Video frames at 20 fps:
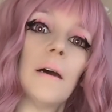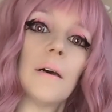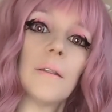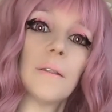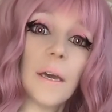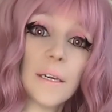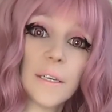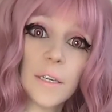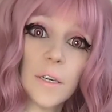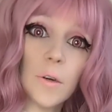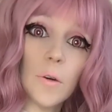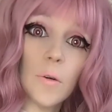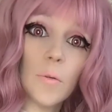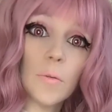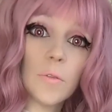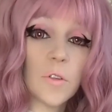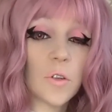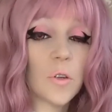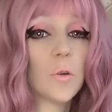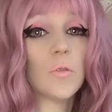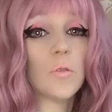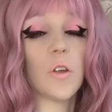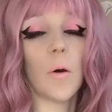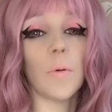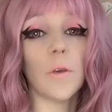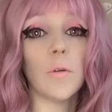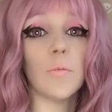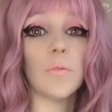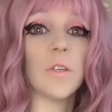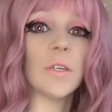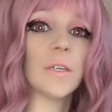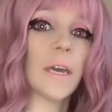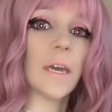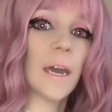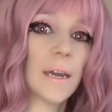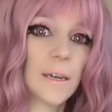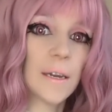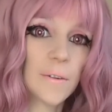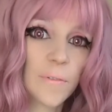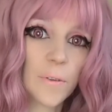Thank you to
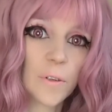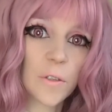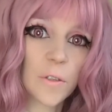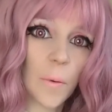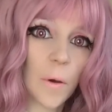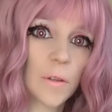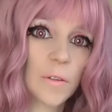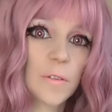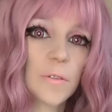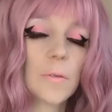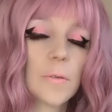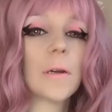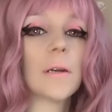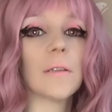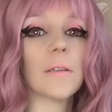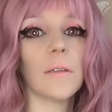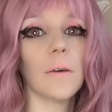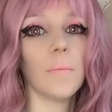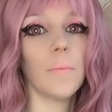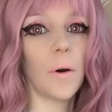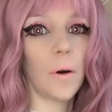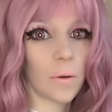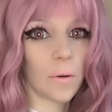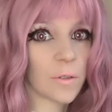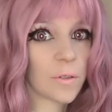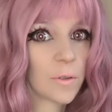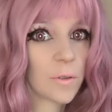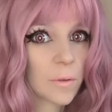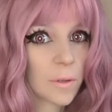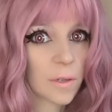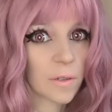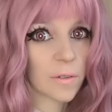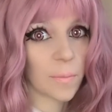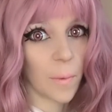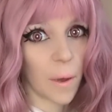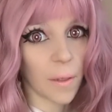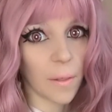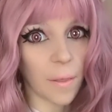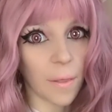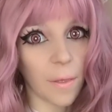WTK for sponsoring the Bokksu this
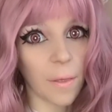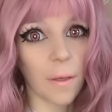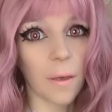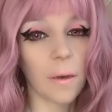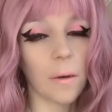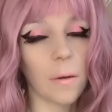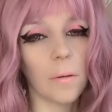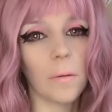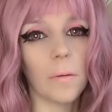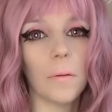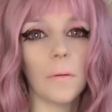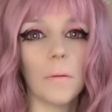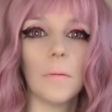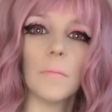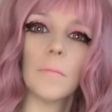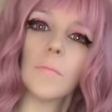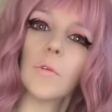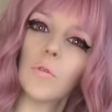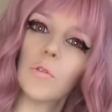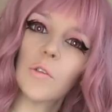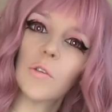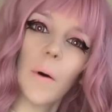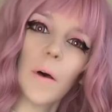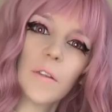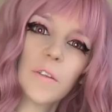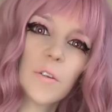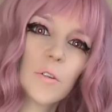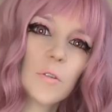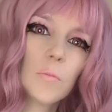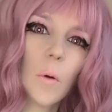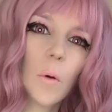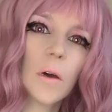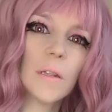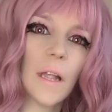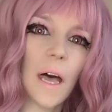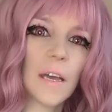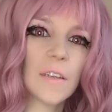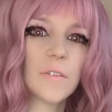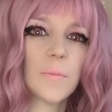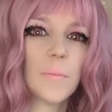month. You sponsored one
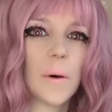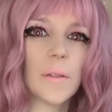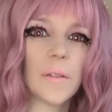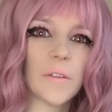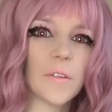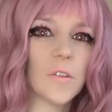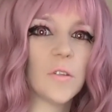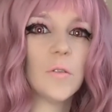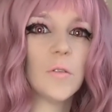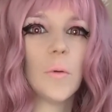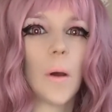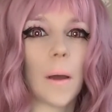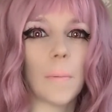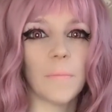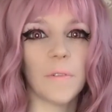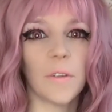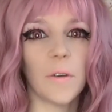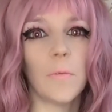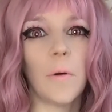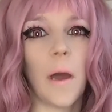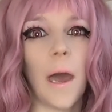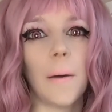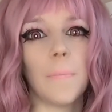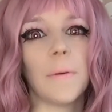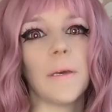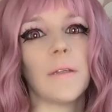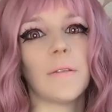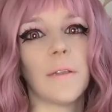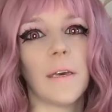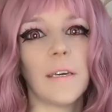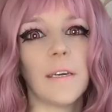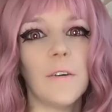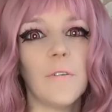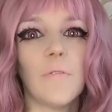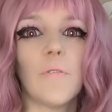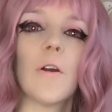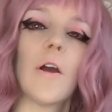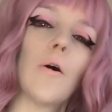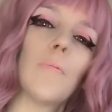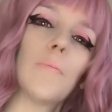last month too. I'm so happy. Thank you
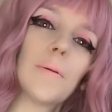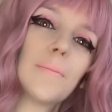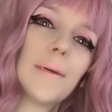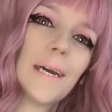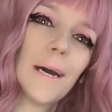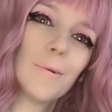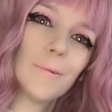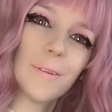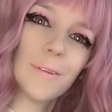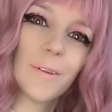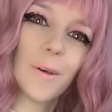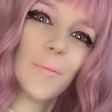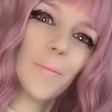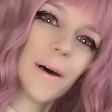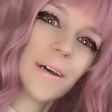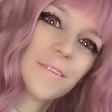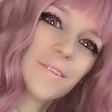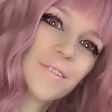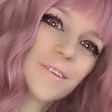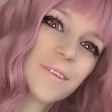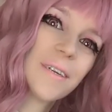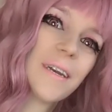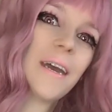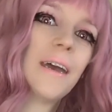for helping me out so much.